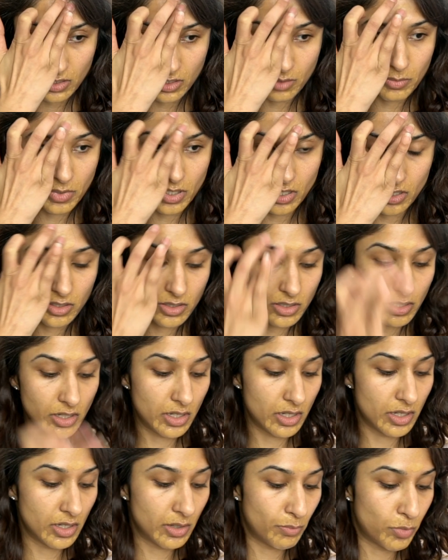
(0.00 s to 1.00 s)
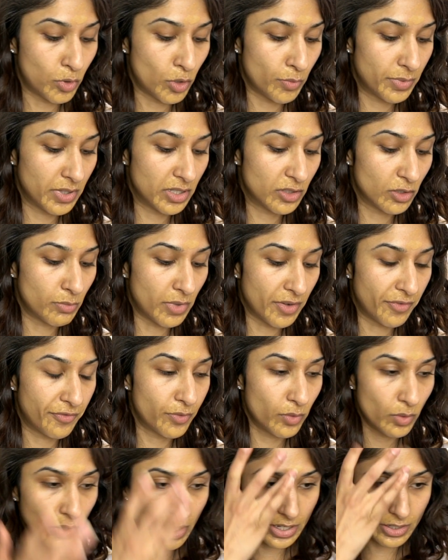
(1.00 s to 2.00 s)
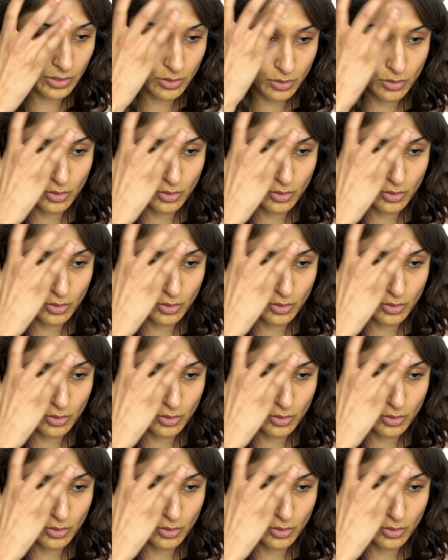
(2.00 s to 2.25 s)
and I'm going to pop this on my forehead